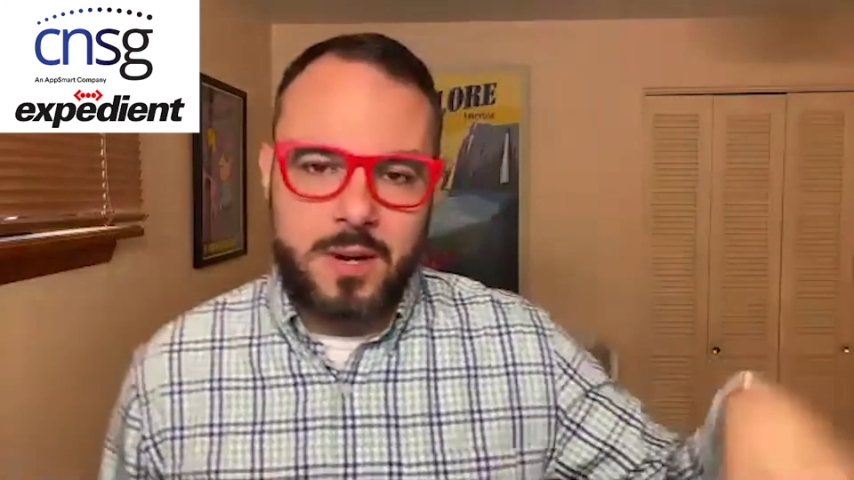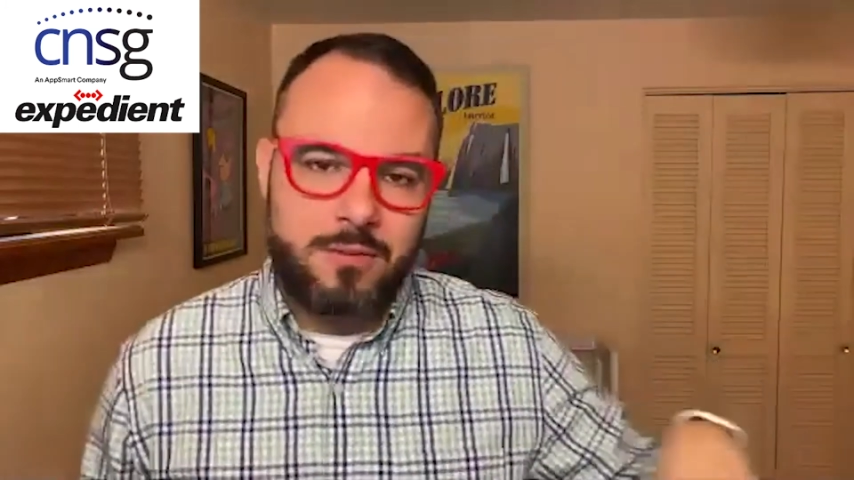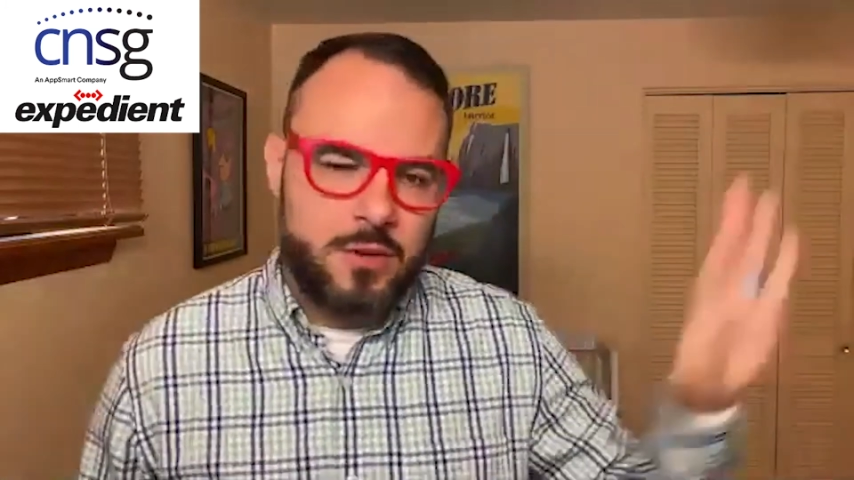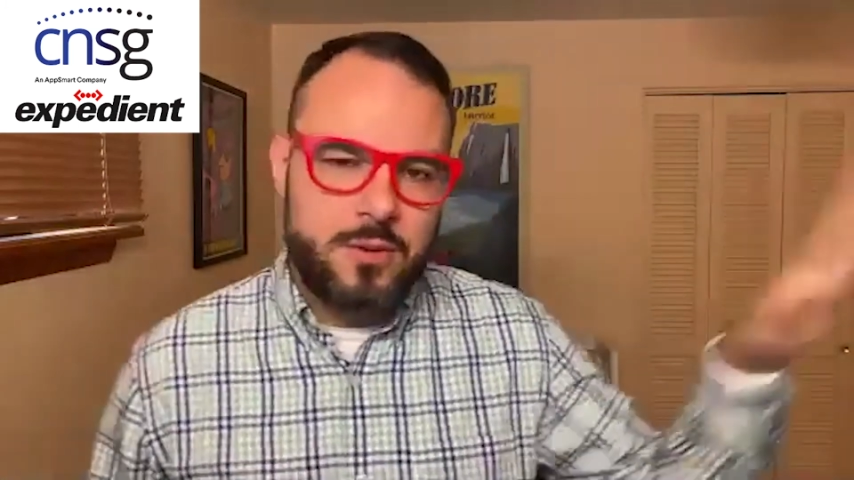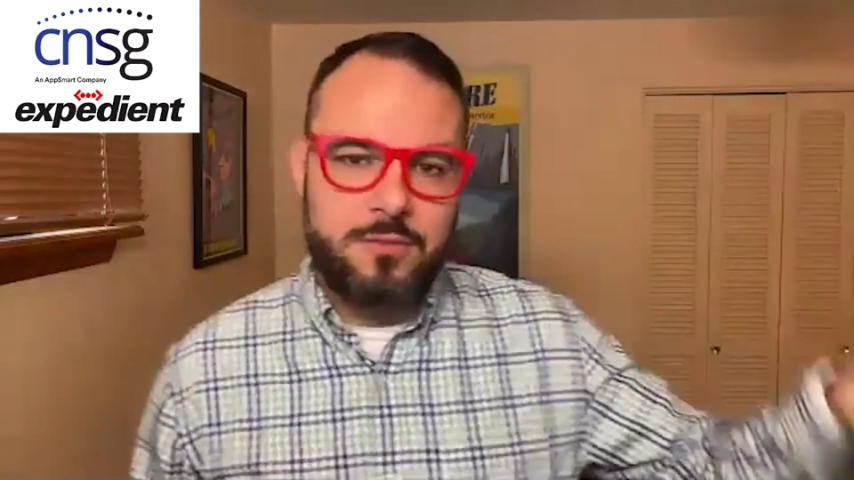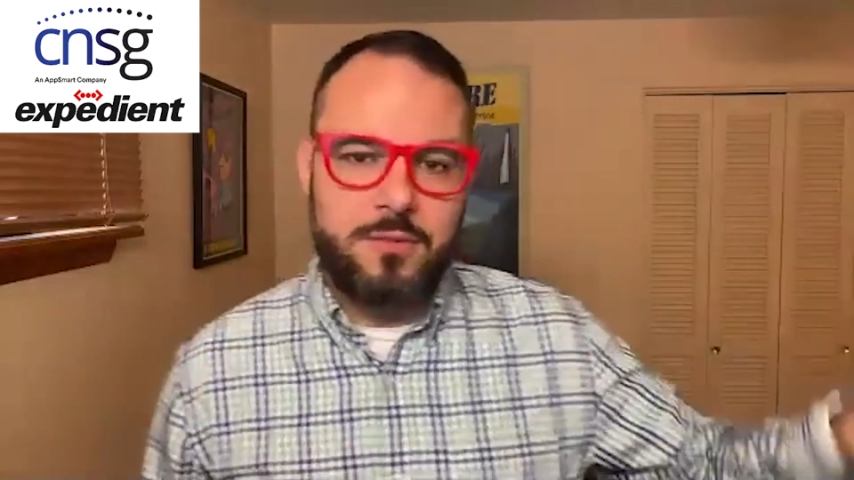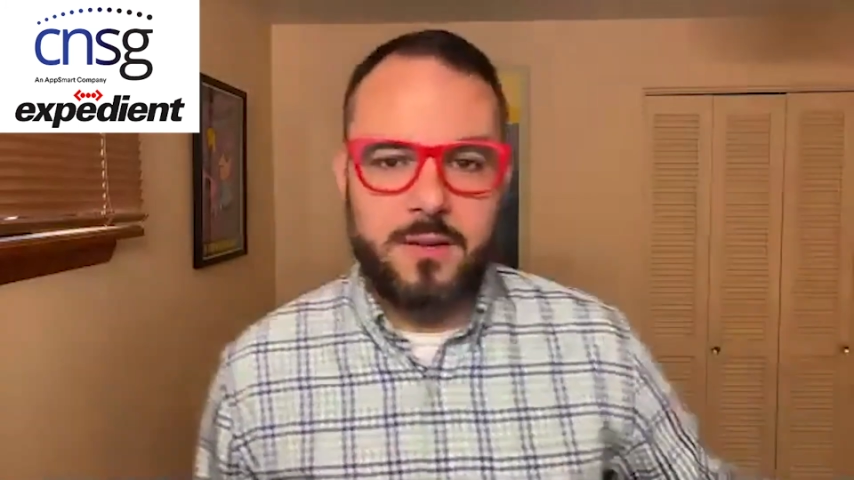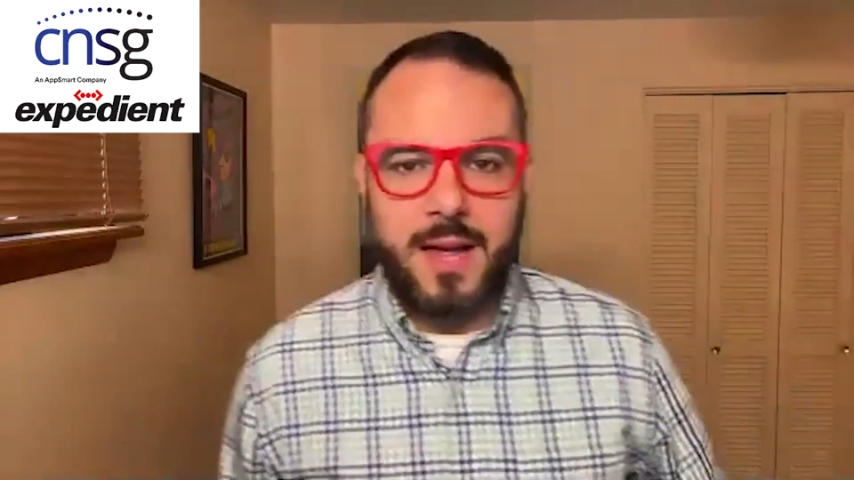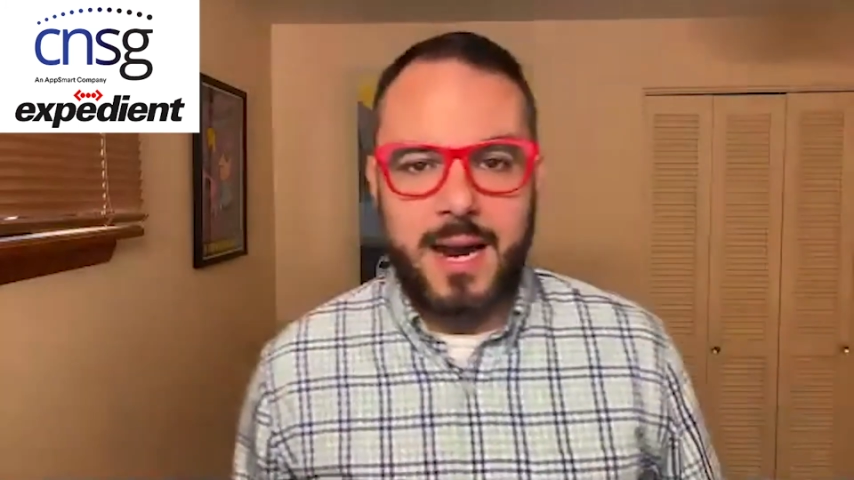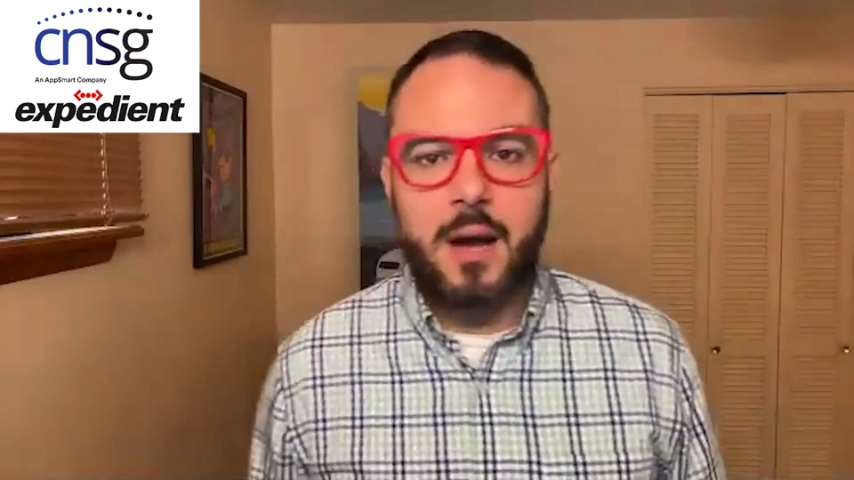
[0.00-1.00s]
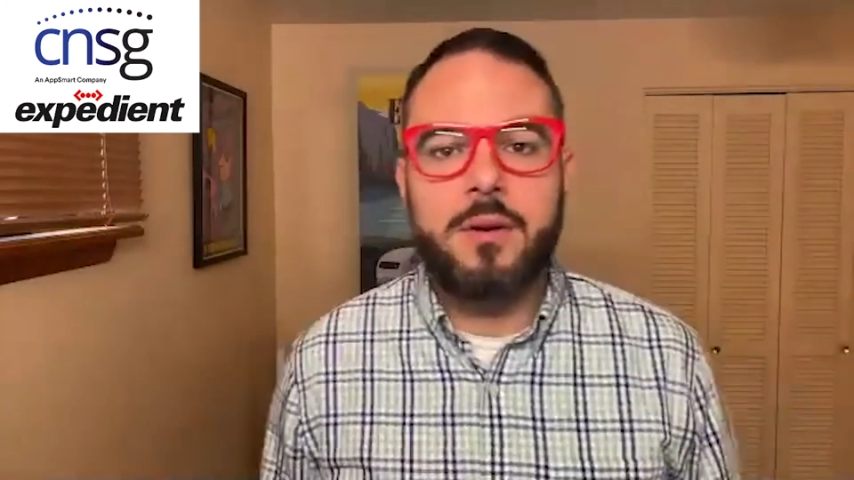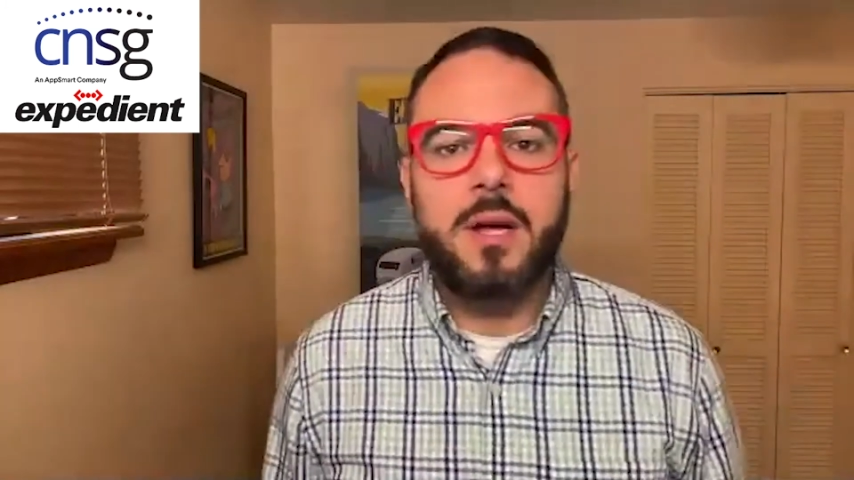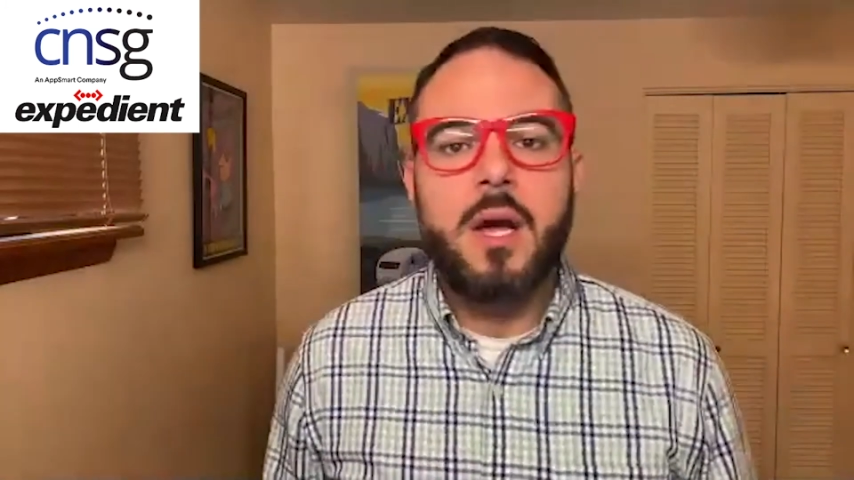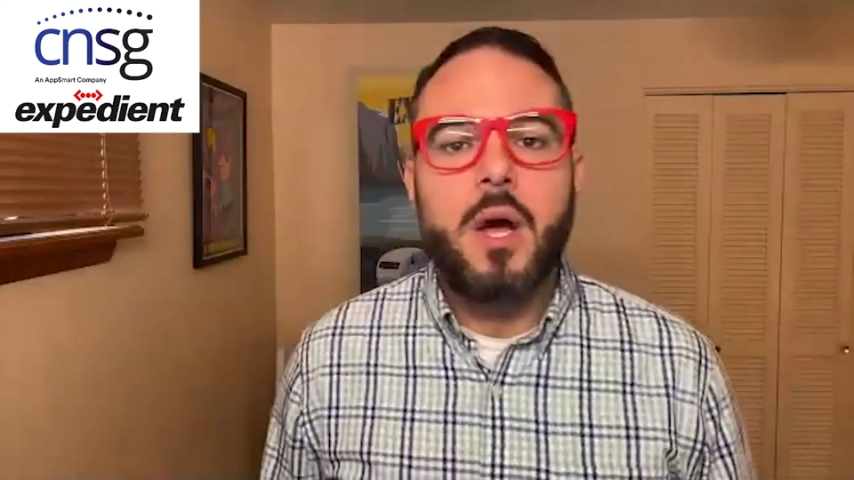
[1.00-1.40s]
whatever. You can figure that out.